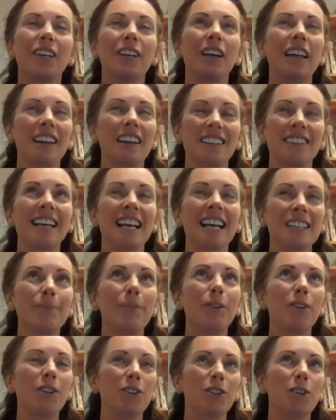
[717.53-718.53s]

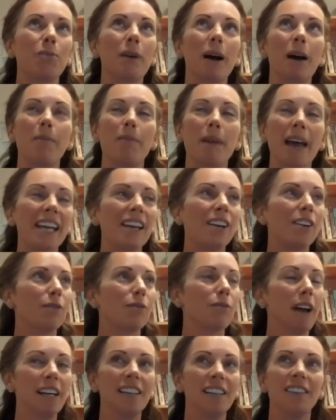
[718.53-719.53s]
assessment that you might make of
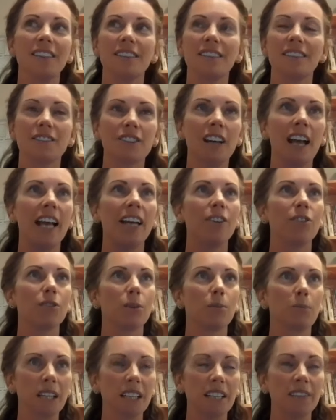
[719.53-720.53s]
readiness to change
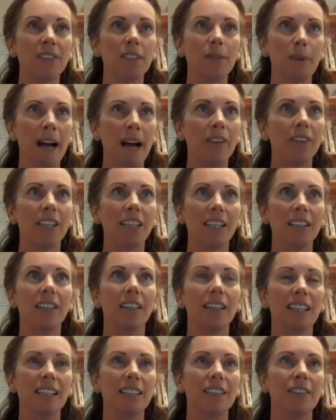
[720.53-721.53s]
or beliefs about the
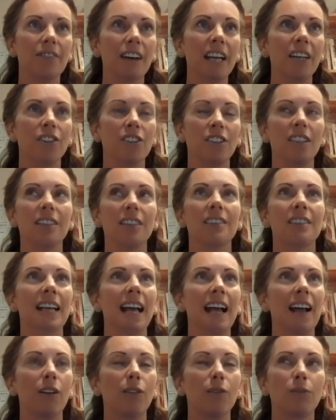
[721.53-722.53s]
intervention
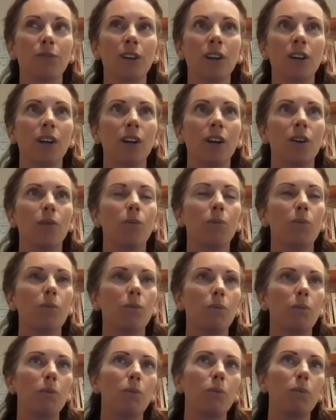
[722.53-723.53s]
itself
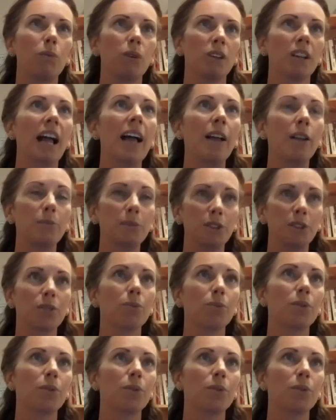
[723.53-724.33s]
will help you to